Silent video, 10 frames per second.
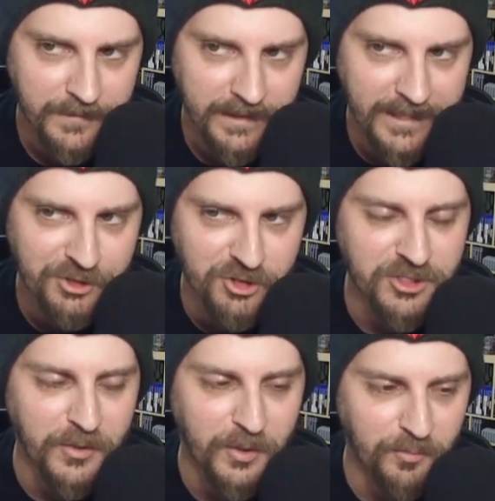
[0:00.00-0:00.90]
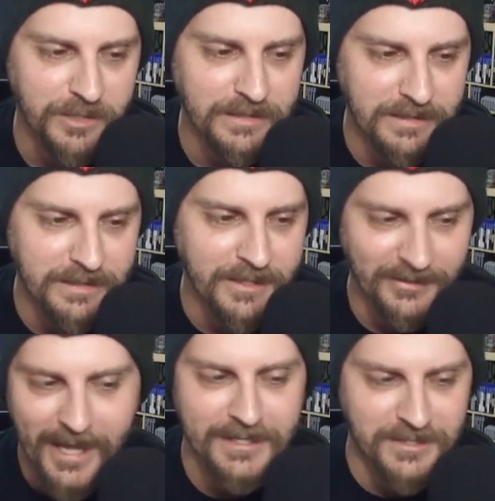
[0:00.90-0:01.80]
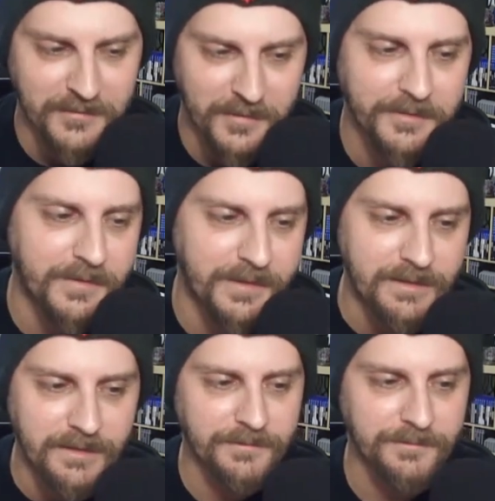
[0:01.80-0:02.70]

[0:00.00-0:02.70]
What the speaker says: It's just a 3D classic Final Fantasy.